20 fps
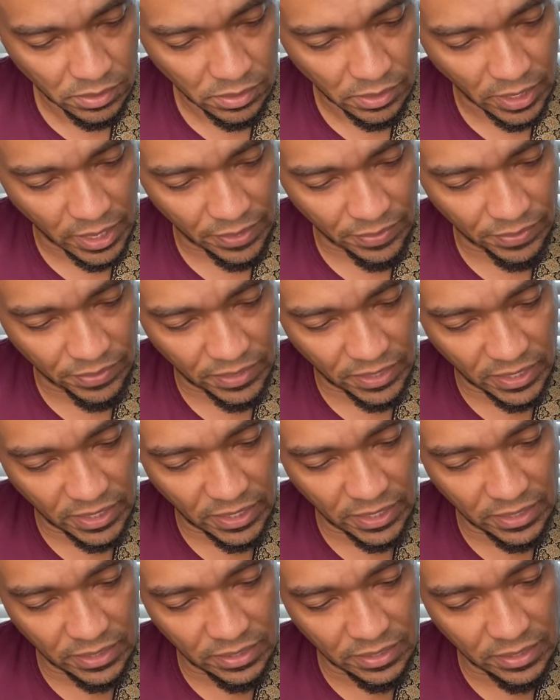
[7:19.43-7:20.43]
And
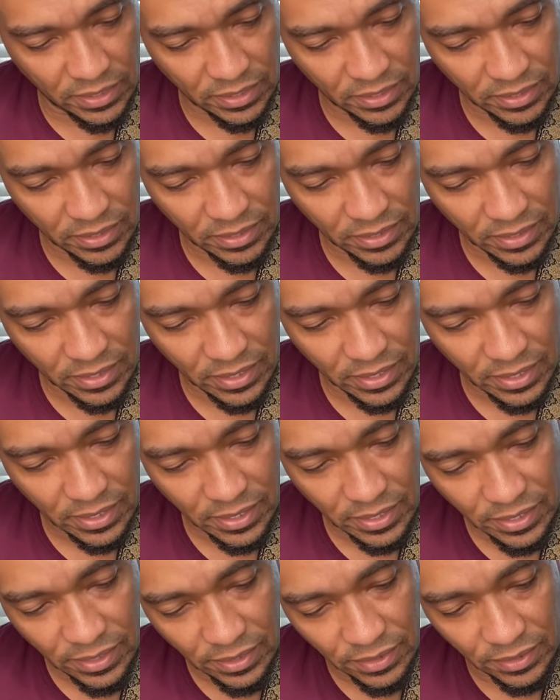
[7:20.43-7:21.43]
then
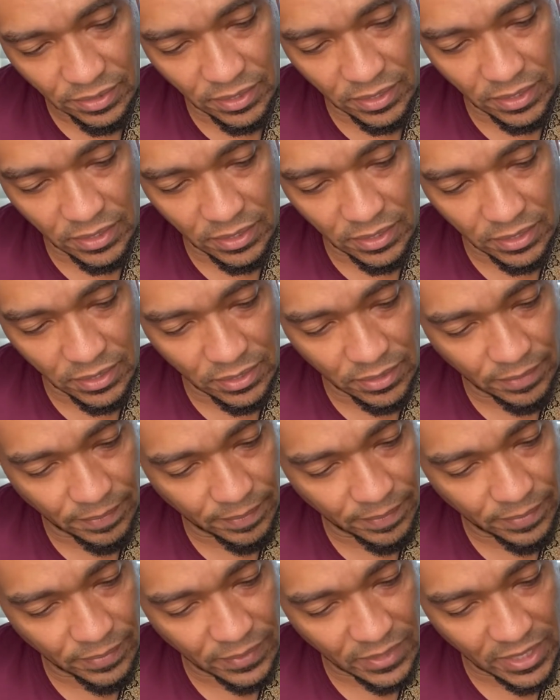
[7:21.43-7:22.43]
the
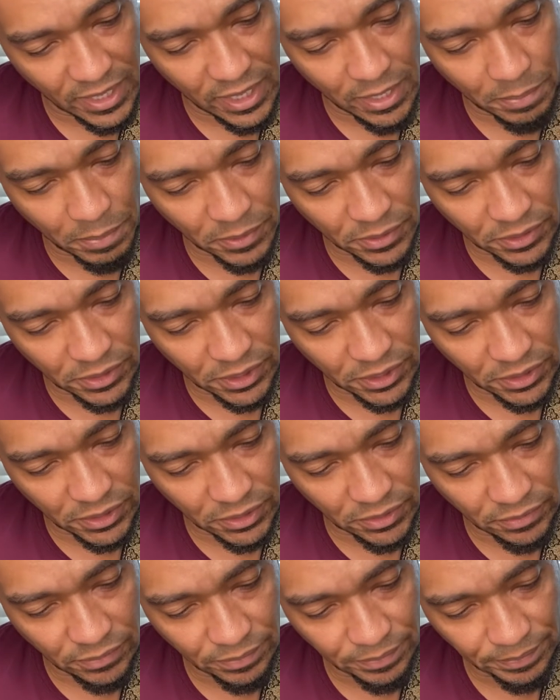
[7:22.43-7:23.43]
E
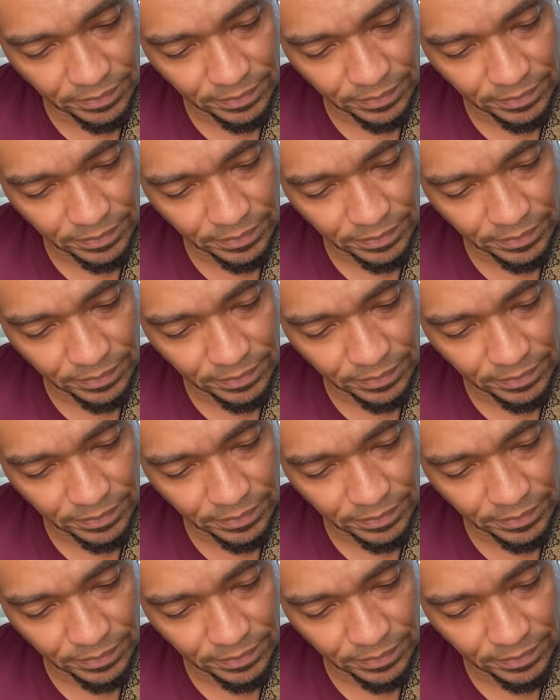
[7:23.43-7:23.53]
position.